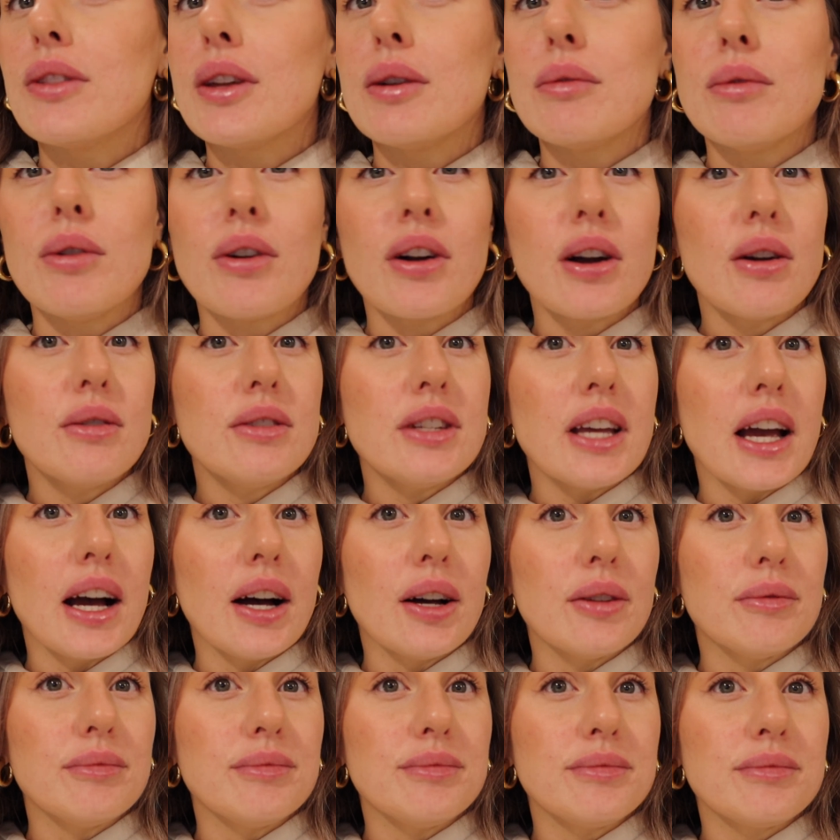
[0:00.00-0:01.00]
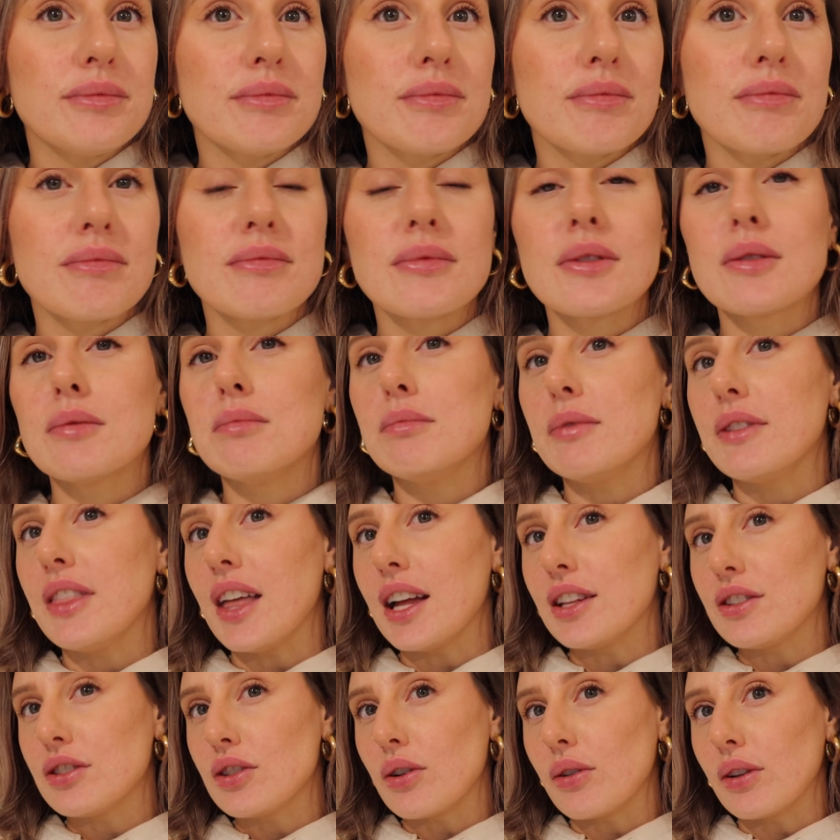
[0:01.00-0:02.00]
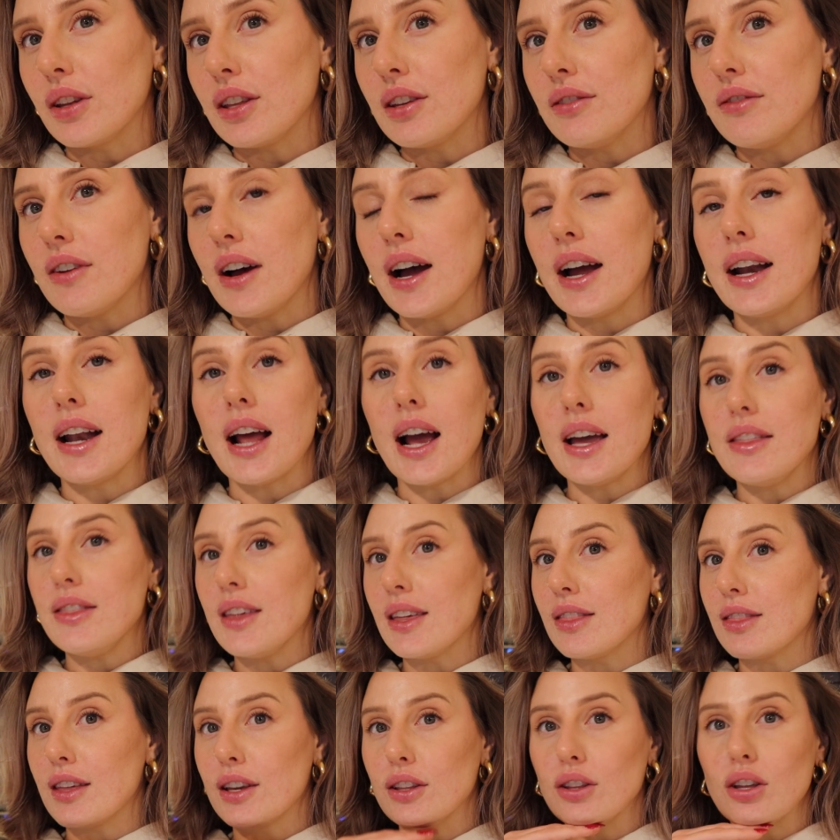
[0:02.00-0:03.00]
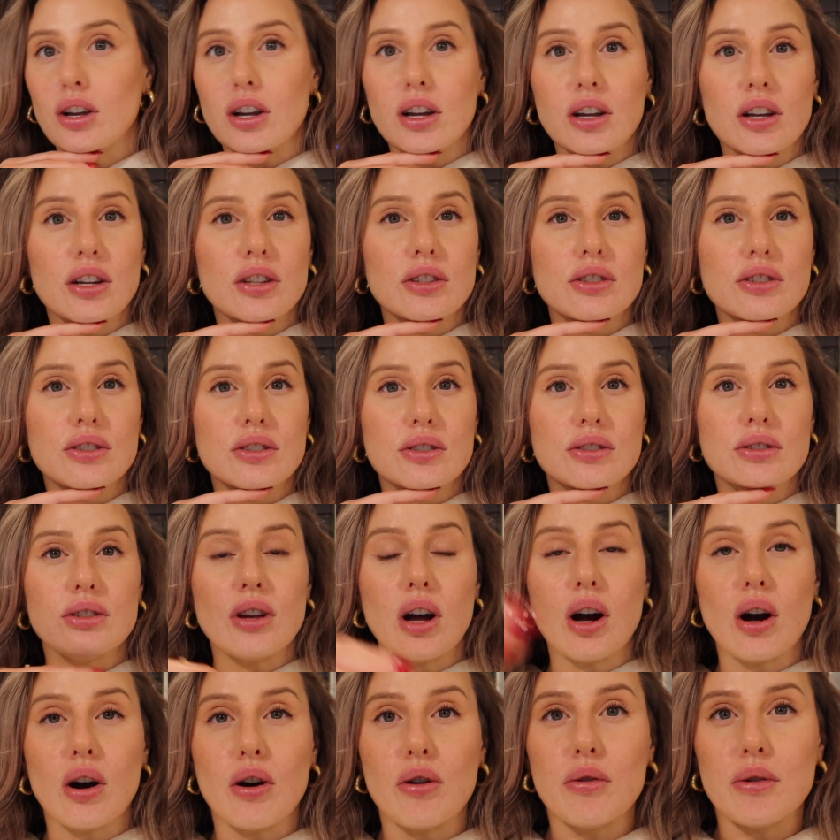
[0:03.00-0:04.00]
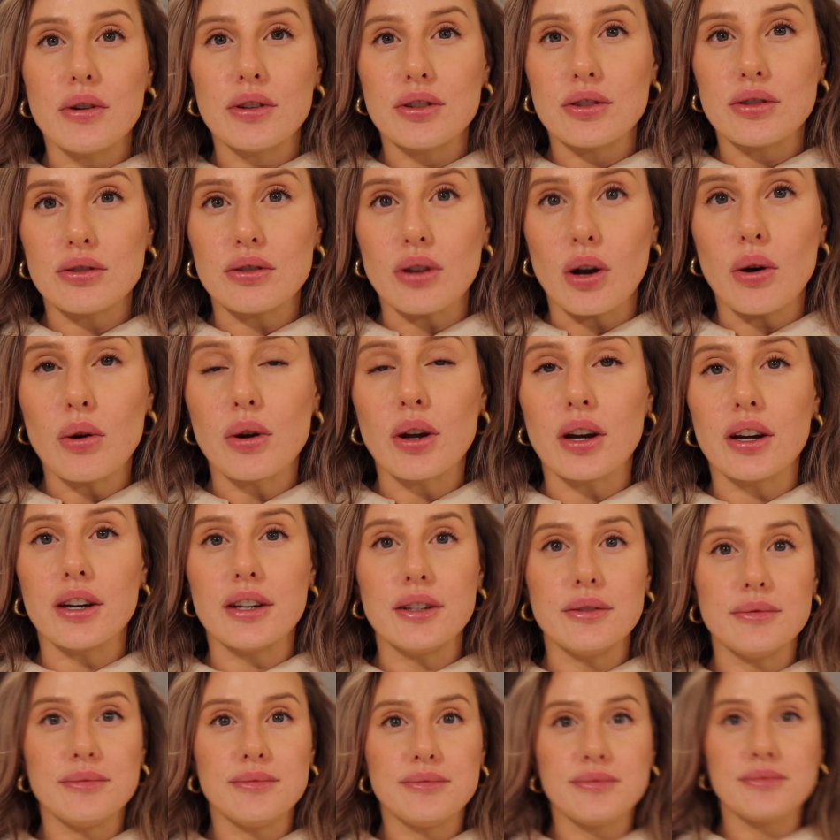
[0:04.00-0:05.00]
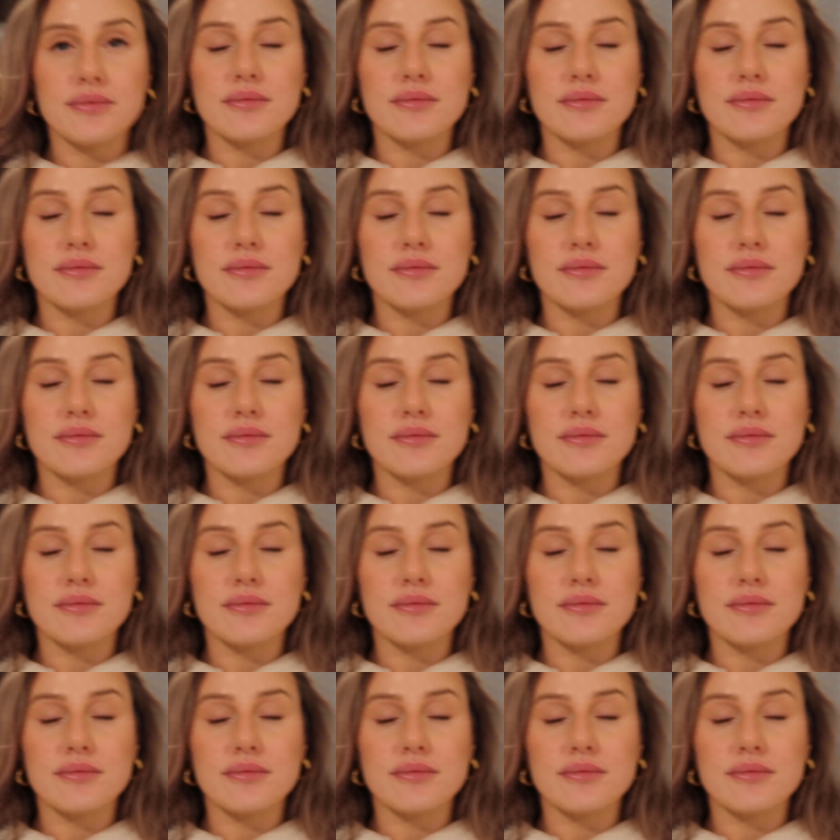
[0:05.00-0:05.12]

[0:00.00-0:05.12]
They will go down, but that's totally fine. I think they look so, so good.